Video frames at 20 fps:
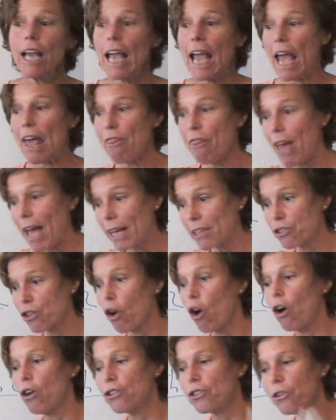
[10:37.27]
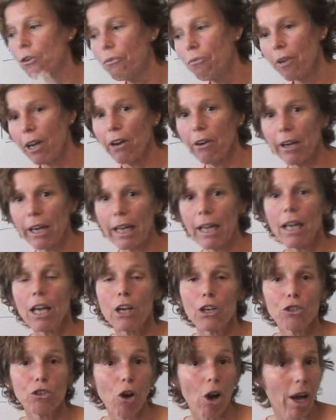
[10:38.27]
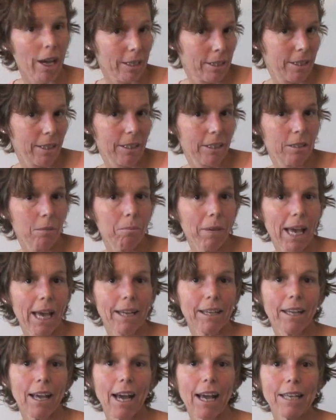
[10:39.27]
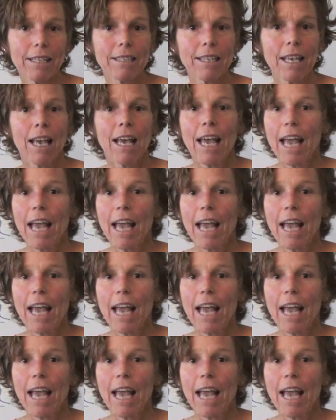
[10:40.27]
and that's also very toxic to bad guys.